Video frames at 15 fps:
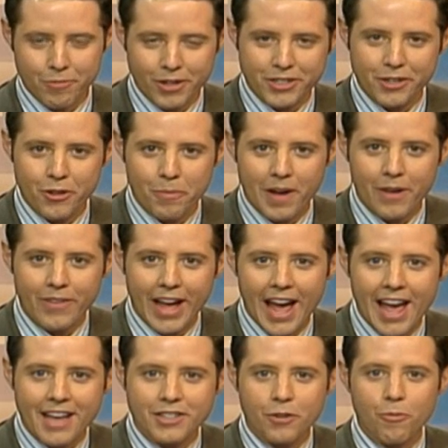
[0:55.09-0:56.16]
President Obama
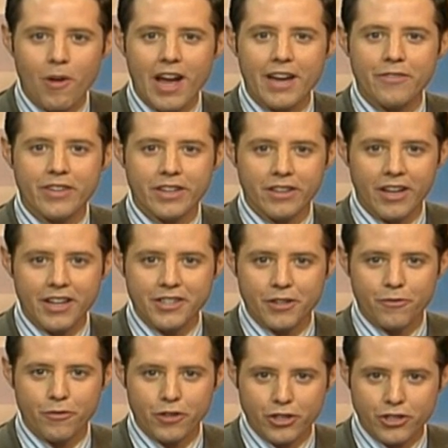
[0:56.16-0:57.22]
has arrived in
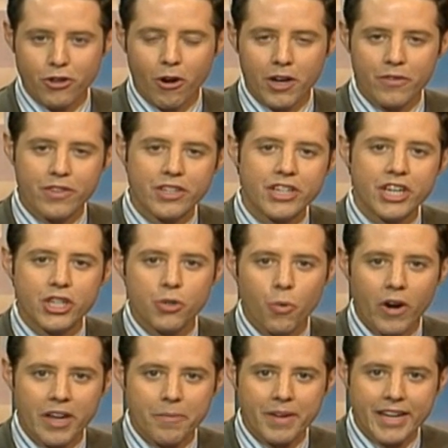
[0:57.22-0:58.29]
London for the start of the
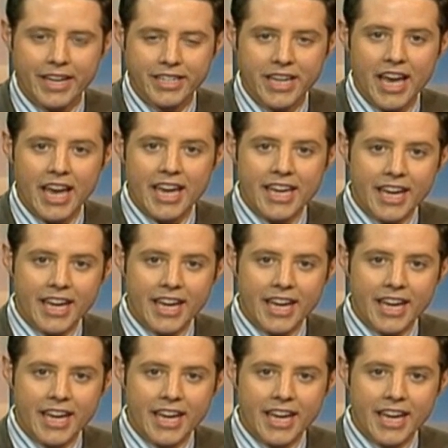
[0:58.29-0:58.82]
G20 meetings.